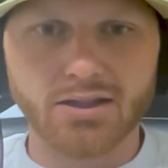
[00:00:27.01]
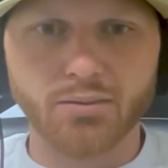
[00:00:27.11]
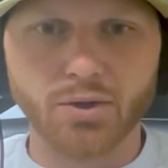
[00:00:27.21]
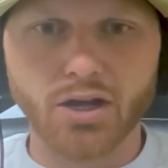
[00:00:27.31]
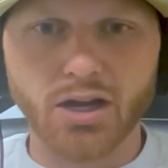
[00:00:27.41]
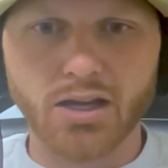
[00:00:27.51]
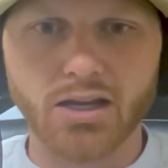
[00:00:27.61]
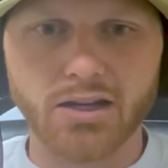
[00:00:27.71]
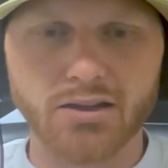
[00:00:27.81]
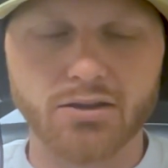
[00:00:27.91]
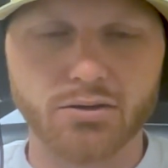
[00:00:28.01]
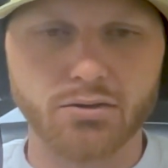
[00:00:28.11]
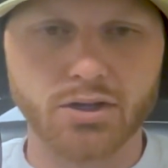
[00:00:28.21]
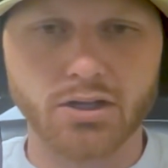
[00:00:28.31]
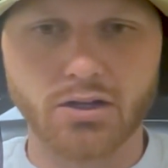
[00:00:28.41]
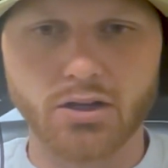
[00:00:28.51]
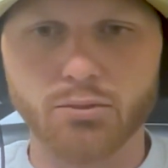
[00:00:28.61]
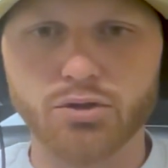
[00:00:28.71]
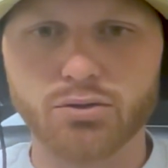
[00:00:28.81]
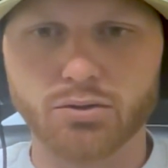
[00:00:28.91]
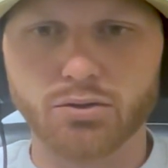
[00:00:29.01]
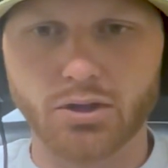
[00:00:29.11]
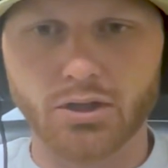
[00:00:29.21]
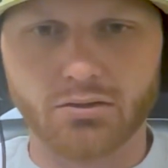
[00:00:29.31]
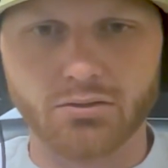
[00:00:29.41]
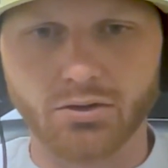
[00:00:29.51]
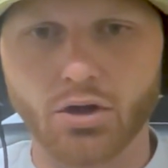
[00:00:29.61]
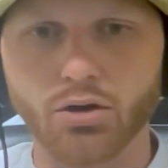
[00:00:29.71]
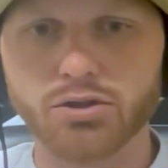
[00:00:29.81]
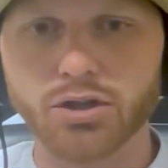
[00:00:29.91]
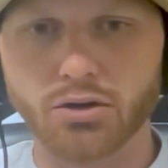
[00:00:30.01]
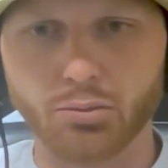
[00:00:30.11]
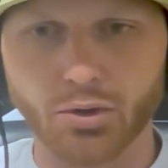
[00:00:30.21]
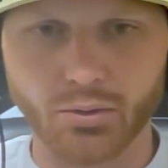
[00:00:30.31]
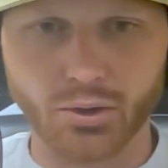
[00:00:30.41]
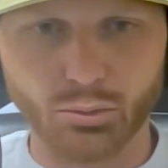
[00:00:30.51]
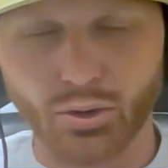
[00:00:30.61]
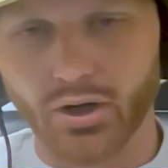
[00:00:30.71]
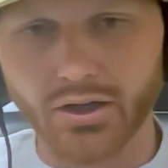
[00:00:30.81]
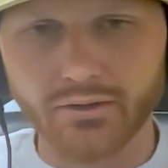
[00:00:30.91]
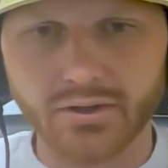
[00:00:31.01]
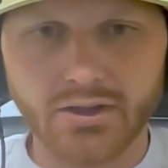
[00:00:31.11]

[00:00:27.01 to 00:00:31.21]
and we got connected through a mutual through a coaching group that we're a part of.